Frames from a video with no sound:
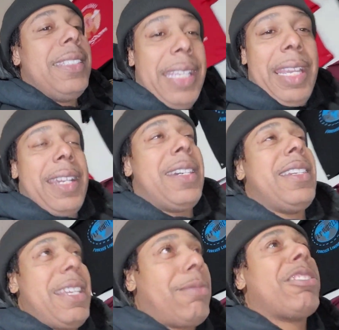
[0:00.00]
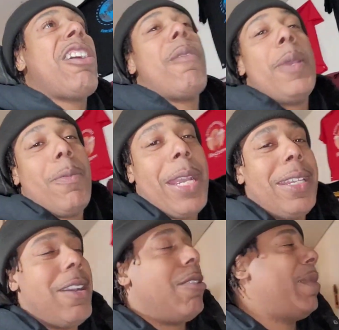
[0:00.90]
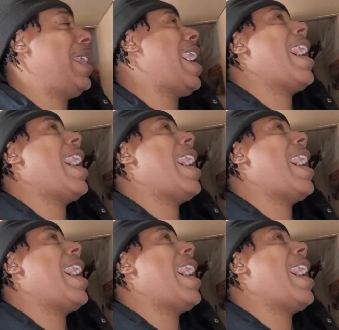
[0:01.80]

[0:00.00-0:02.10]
Yeah, that's what y'all been waiting on, man.